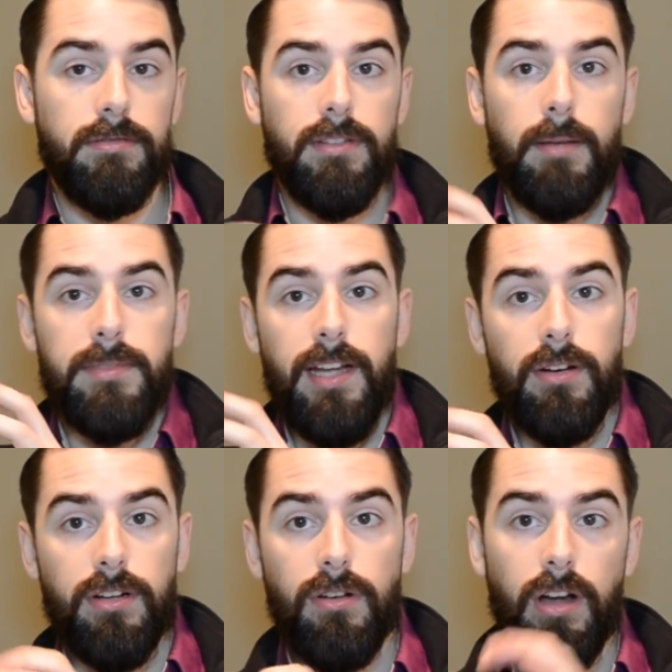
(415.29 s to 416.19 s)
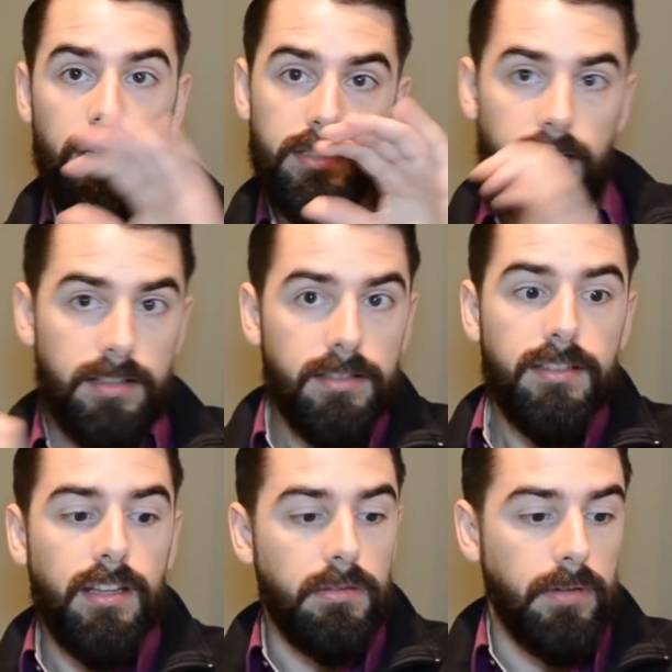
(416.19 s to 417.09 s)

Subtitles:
comes down across, I guess it's the other